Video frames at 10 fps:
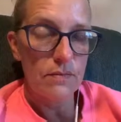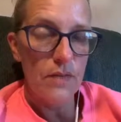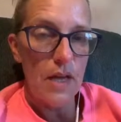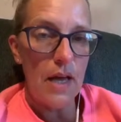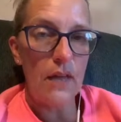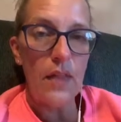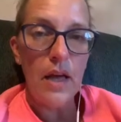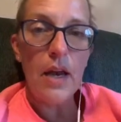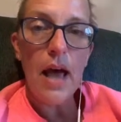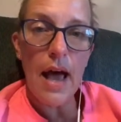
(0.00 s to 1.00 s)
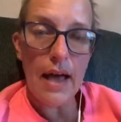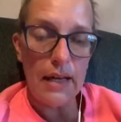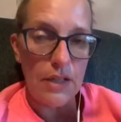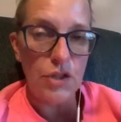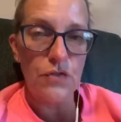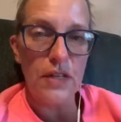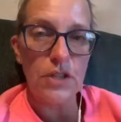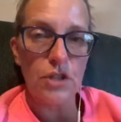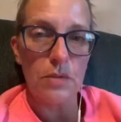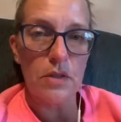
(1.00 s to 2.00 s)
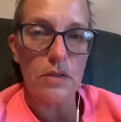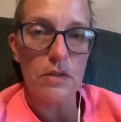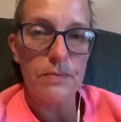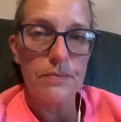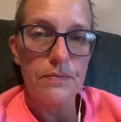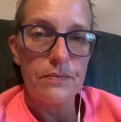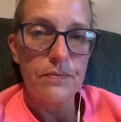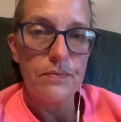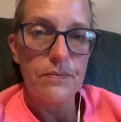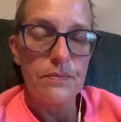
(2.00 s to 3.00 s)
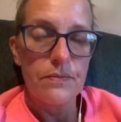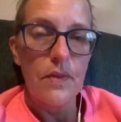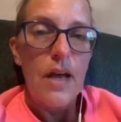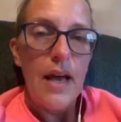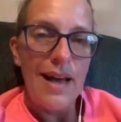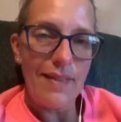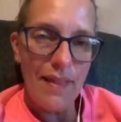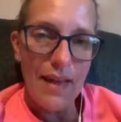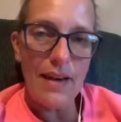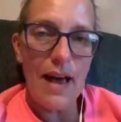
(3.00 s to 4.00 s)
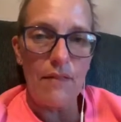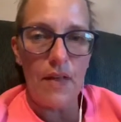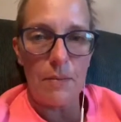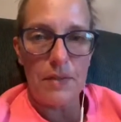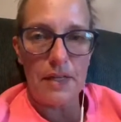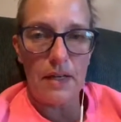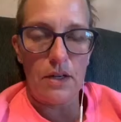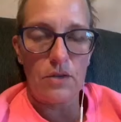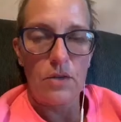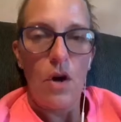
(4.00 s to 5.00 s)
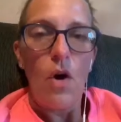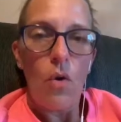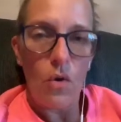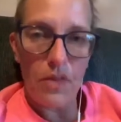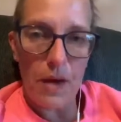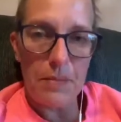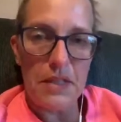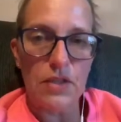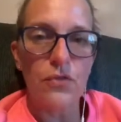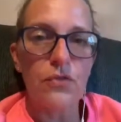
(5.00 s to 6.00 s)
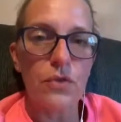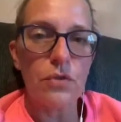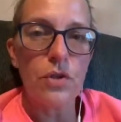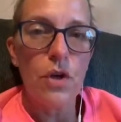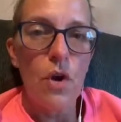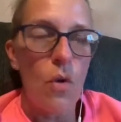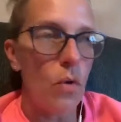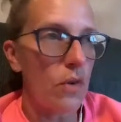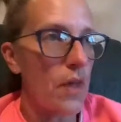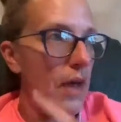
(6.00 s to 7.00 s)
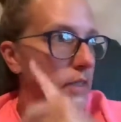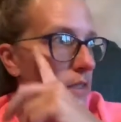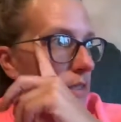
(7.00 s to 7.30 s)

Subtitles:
And then eat your vegetables and then have that potato or that piece of fruit or that